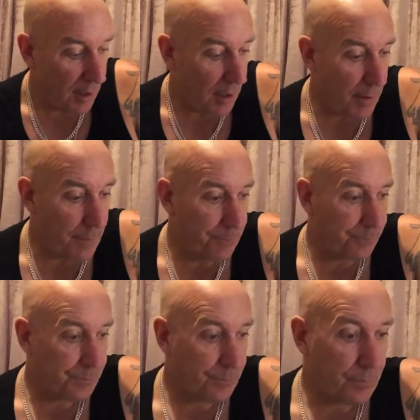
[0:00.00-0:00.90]
But
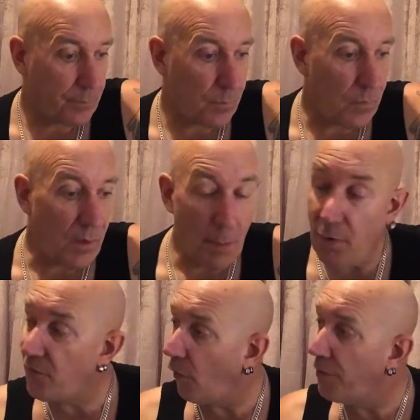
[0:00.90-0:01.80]

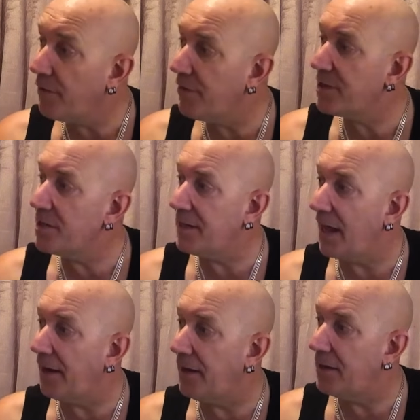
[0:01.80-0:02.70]
the idea of this is,
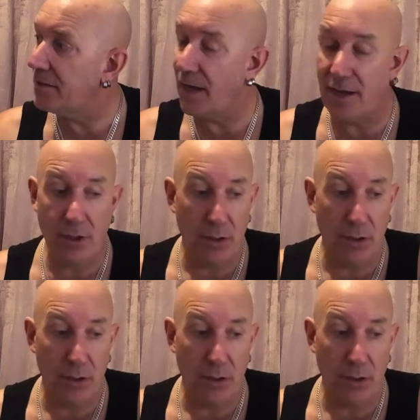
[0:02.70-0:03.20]
Nana, is that